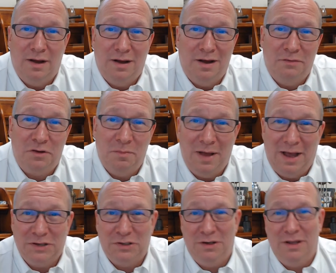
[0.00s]
of
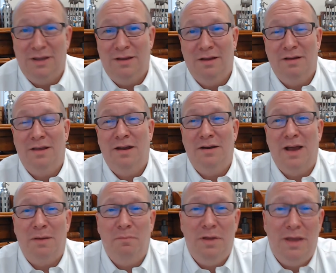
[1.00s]
capacity, yet
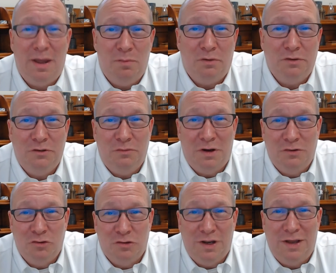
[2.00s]
not be able to
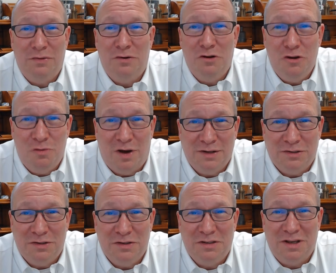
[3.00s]
understand the
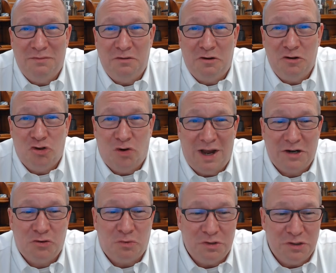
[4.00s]
nuances of a
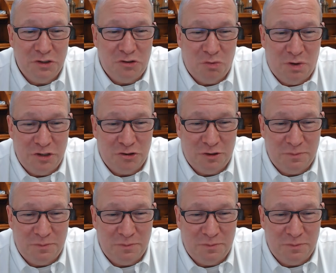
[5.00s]
contractual situation.